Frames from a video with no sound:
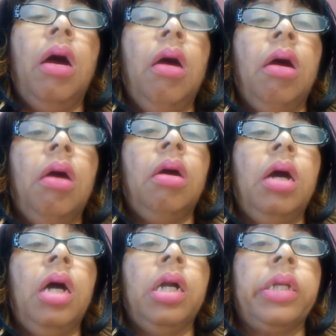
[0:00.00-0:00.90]

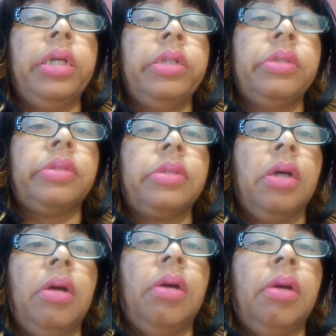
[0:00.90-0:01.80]

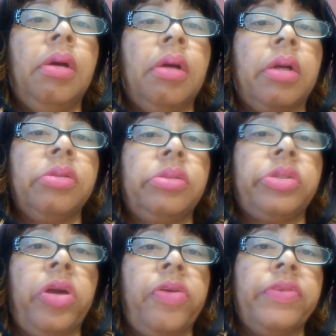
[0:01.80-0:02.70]
against
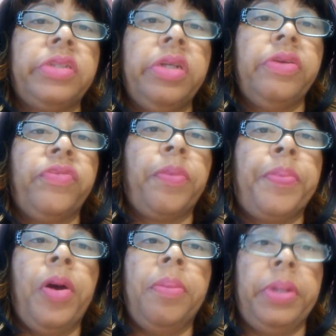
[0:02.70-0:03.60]
conservative
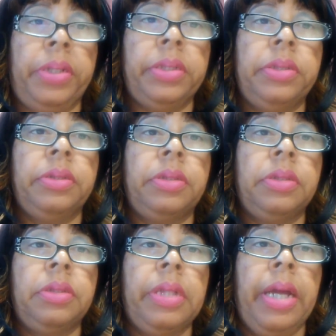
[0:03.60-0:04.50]

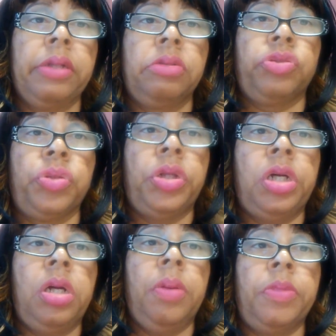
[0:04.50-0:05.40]
Republicans like
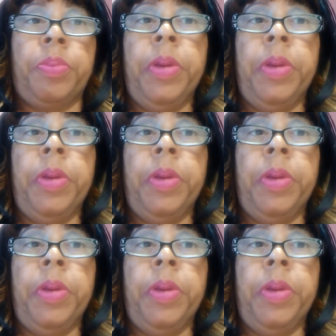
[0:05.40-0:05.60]
Trump,